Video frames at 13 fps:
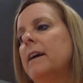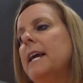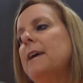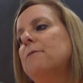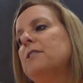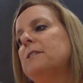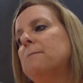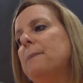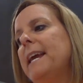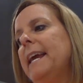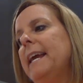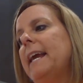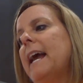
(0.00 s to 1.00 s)
It was
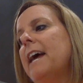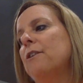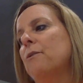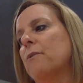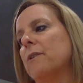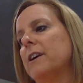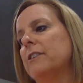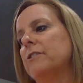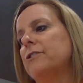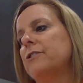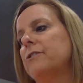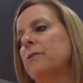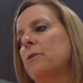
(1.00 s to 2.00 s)
pink and
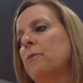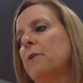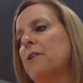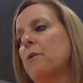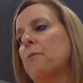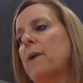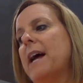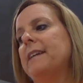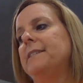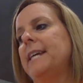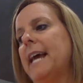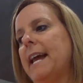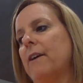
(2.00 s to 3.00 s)
orange with a red
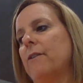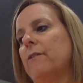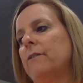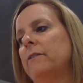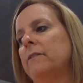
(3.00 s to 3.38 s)
tail.